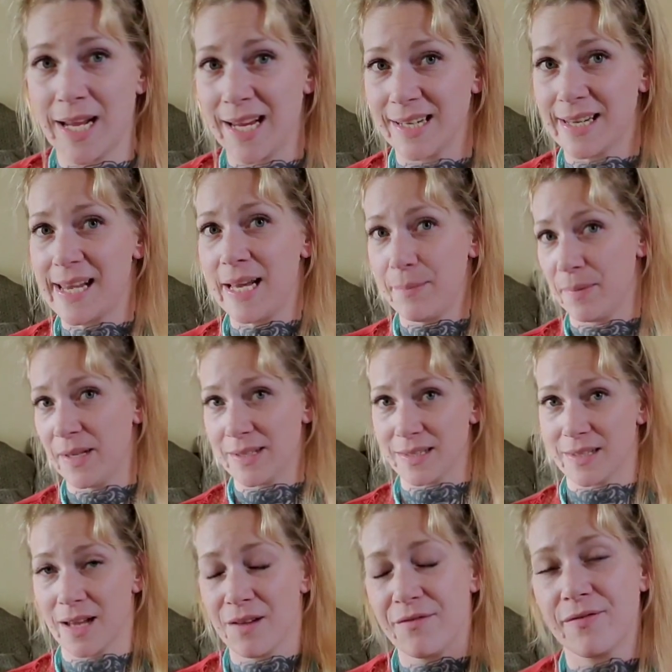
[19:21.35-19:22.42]
and keeping
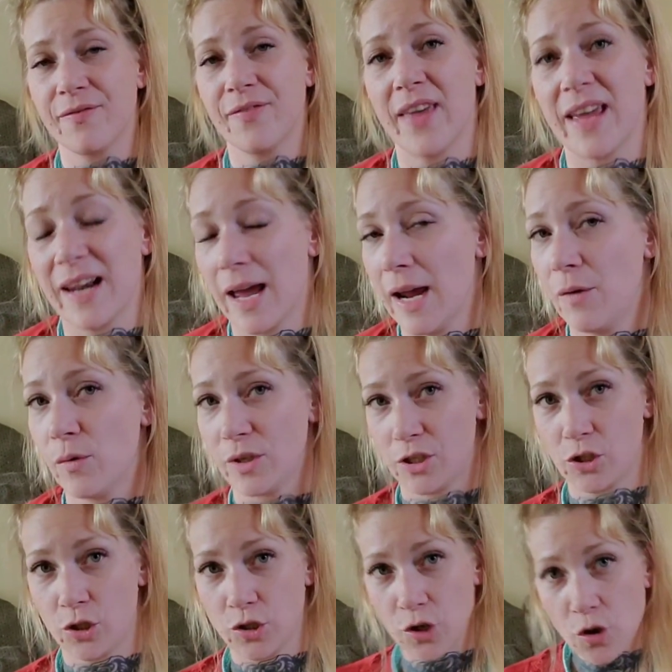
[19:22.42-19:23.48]
stuff that I was
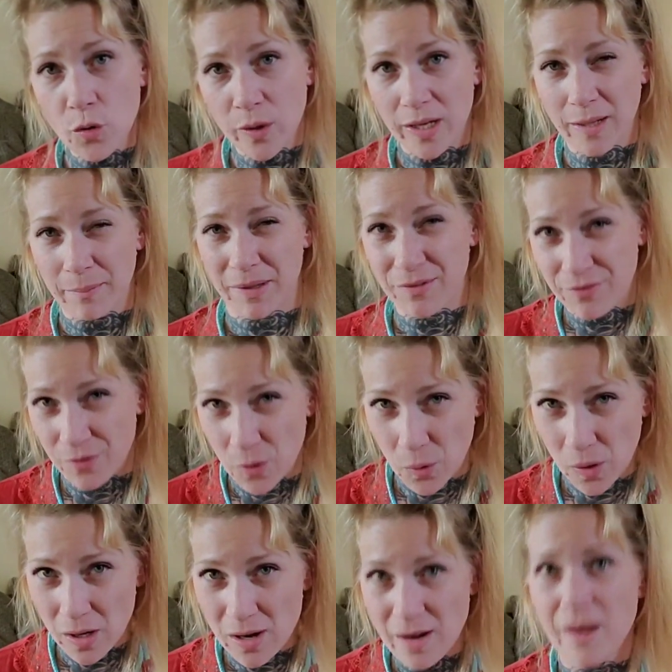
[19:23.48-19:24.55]
doing
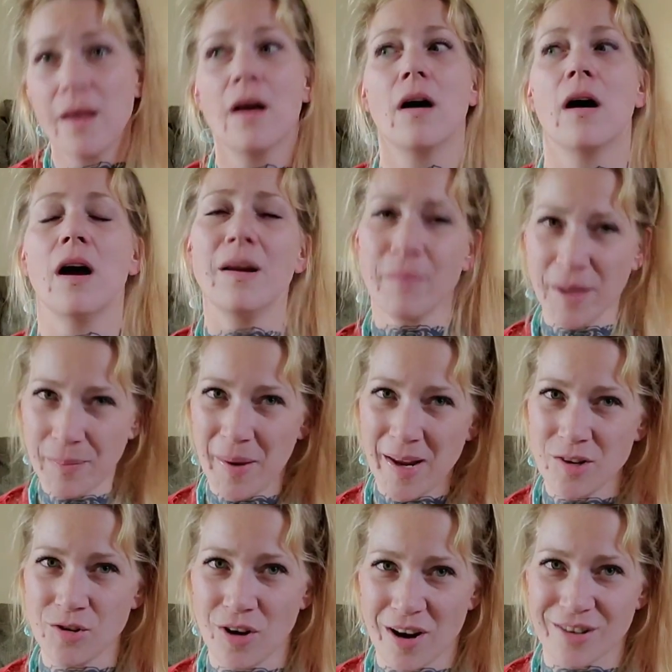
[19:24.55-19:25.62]
before on my
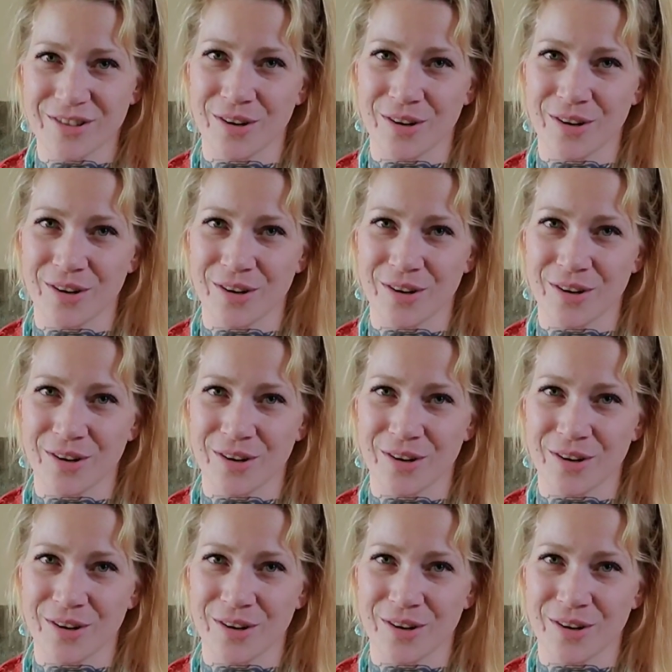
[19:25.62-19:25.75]
Patreon.